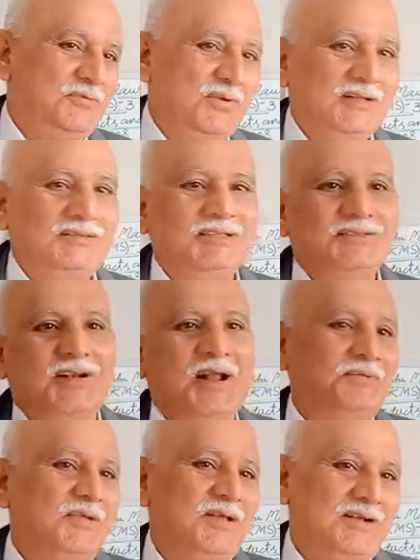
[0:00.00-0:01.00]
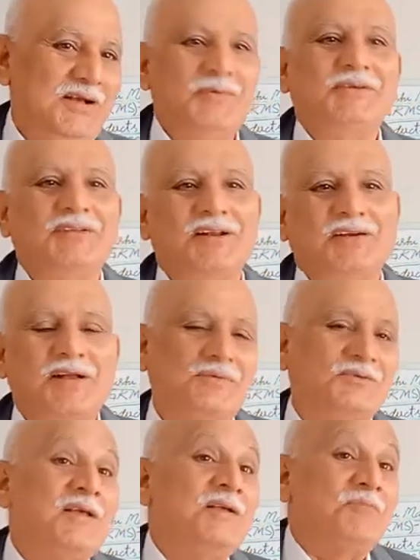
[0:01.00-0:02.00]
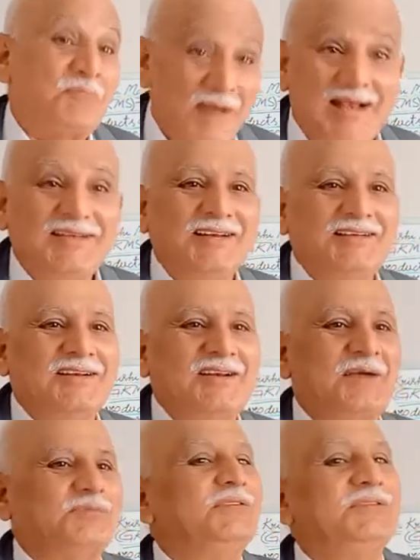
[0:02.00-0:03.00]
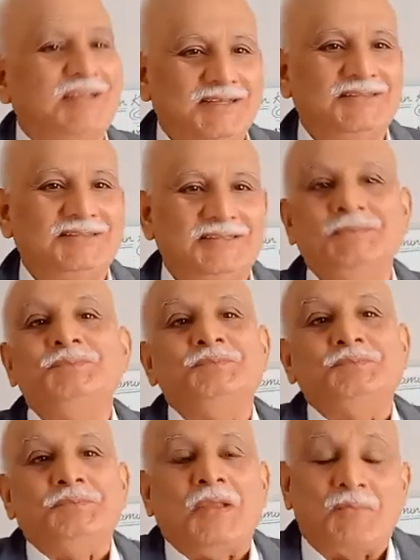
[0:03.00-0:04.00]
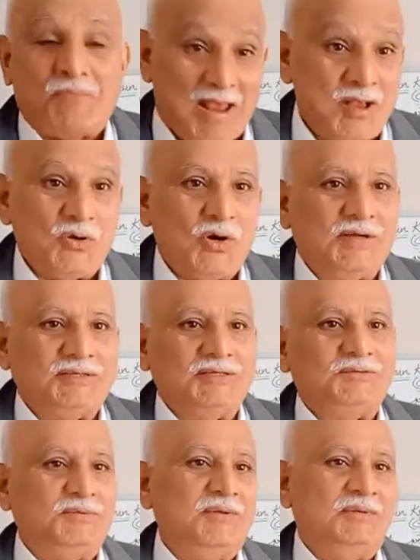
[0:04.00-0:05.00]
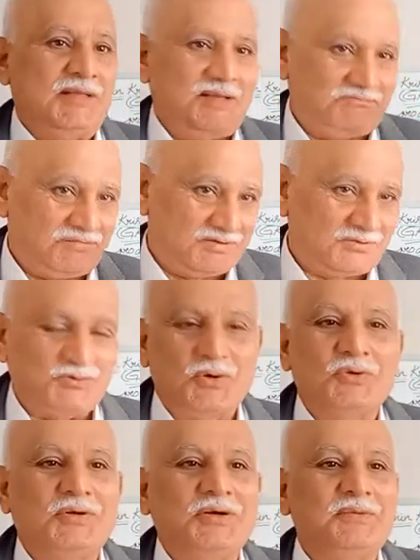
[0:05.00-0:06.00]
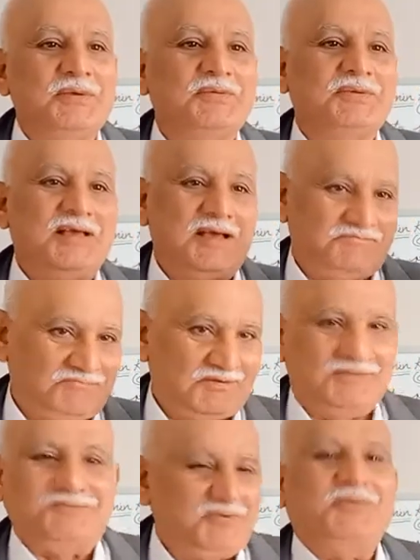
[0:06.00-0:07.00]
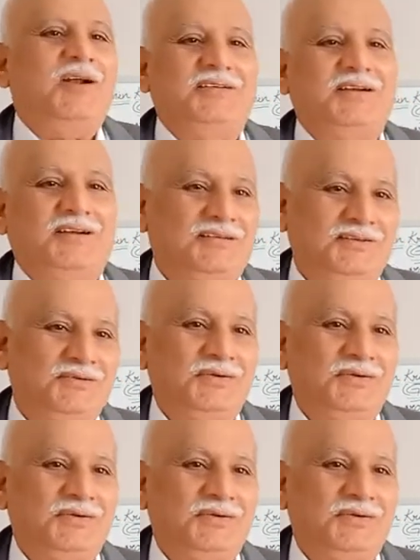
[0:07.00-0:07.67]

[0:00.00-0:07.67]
pulses crop, commercial crop, plantation crops, that is mango orchards may be there, coconut may be there, what not,